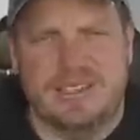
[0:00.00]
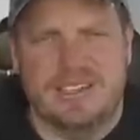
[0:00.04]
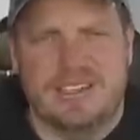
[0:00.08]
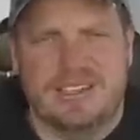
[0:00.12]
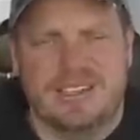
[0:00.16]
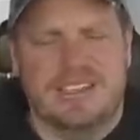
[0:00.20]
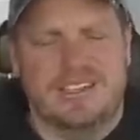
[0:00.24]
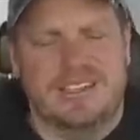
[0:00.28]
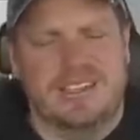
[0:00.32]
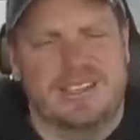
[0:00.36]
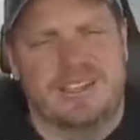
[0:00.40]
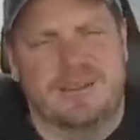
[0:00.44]

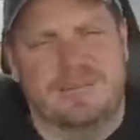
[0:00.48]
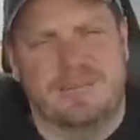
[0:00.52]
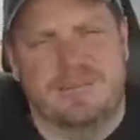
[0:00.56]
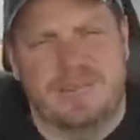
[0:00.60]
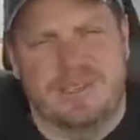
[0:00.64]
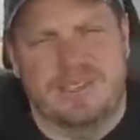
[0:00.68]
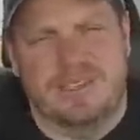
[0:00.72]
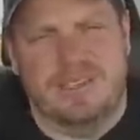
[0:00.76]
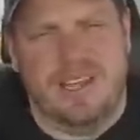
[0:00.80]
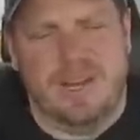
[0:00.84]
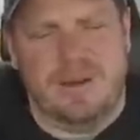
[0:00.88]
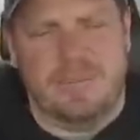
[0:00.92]

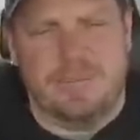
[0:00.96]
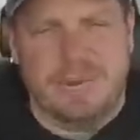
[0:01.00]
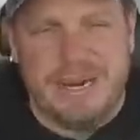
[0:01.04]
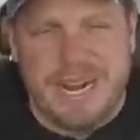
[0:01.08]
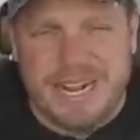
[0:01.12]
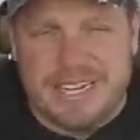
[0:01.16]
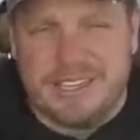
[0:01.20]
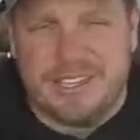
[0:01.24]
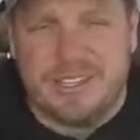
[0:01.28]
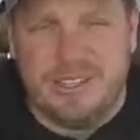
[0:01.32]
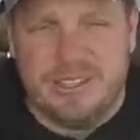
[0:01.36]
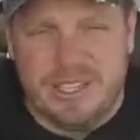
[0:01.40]
On a
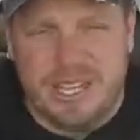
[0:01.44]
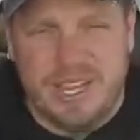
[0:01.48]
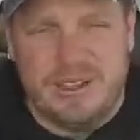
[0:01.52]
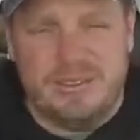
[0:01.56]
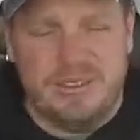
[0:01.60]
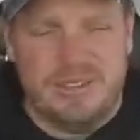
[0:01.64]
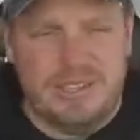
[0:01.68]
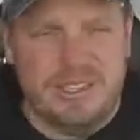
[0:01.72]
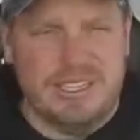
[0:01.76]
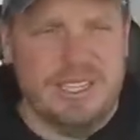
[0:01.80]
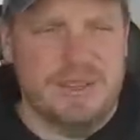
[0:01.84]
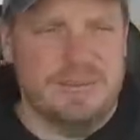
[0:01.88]
practical
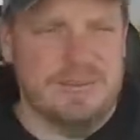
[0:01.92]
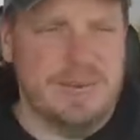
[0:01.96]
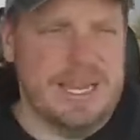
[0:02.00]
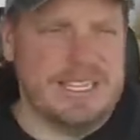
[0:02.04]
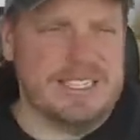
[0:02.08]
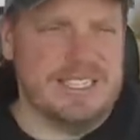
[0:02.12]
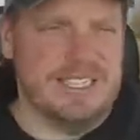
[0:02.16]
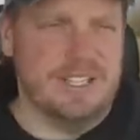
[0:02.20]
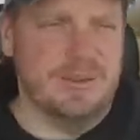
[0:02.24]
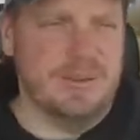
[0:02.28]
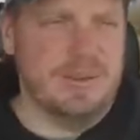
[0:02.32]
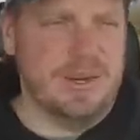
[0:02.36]
level, it
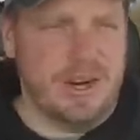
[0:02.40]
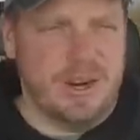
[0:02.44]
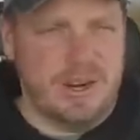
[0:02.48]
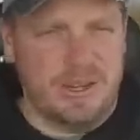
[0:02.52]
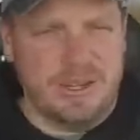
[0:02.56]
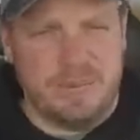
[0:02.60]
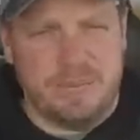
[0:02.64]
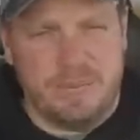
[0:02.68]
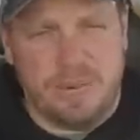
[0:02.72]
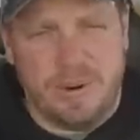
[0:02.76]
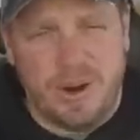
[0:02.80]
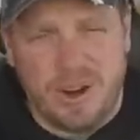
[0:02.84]
makes it a little bit
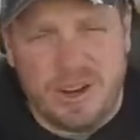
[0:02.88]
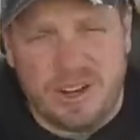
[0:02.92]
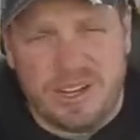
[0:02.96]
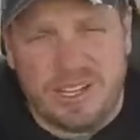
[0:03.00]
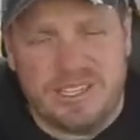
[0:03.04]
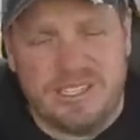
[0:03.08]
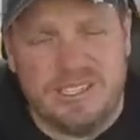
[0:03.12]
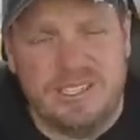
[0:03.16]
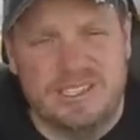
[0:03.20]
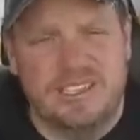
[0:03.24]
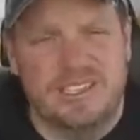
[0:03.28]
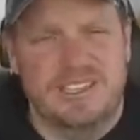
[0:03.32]
hard to
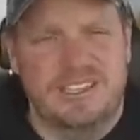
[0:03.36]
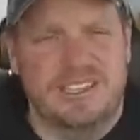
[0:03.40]
park.